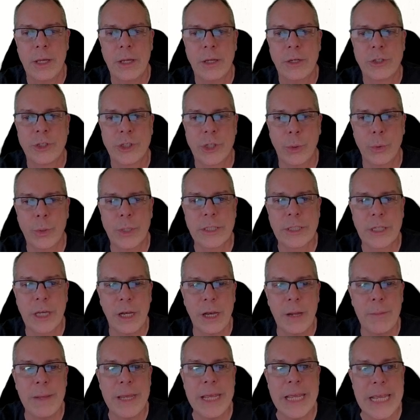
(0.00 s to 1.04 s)
So it's going
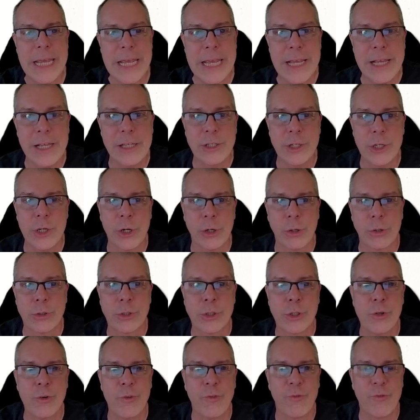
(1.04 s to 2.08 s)
to be easier
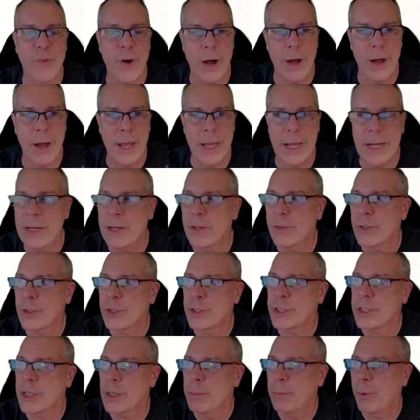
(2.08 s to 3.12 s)
to find the
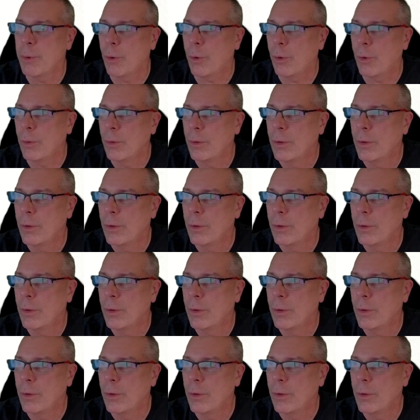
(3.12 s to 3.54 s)
symbol